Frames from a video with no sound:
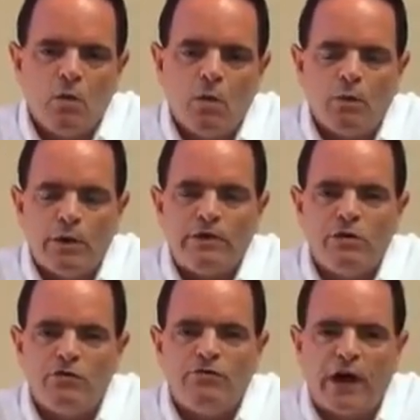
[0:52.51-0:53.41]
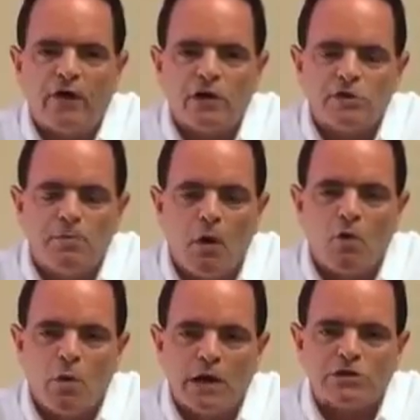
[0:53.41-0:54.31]
when we do fire and
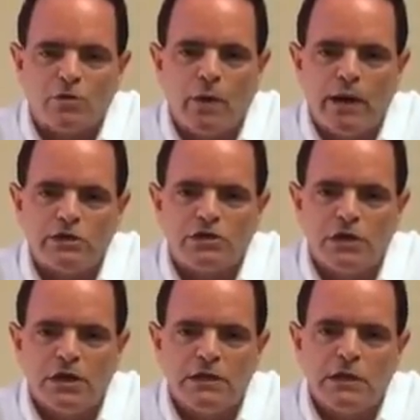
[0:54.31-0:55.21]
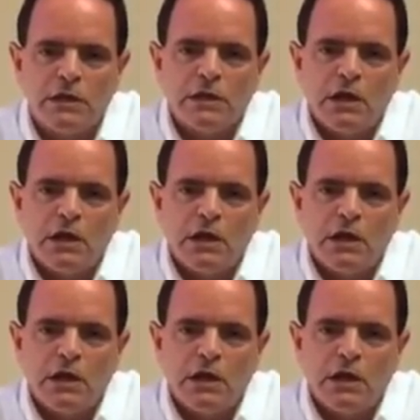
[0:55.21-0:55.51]
smoke restoration,